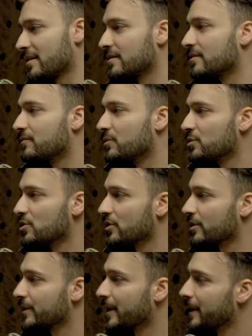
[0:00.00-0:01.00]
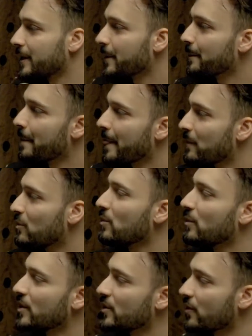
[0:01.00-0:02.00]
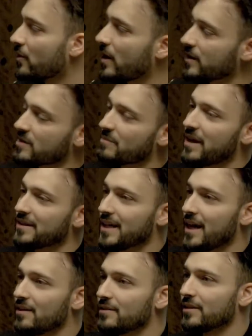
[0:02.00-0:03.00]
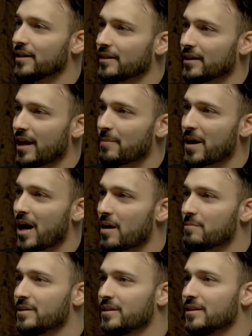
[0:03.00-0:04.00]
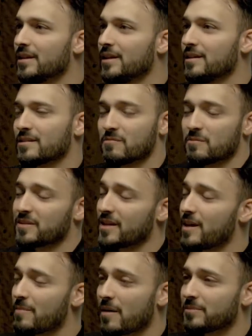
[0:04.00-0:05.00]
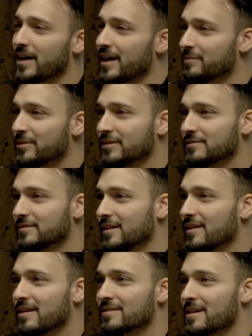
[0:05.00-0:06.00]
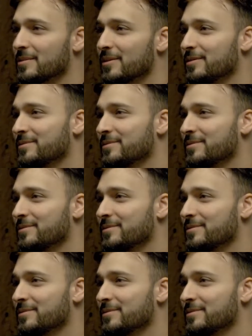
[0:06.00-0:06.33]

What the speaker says: in the future. Like, what are your thoughts about that? Like hip hop, and some people say hip hop died, bro, a long time ago.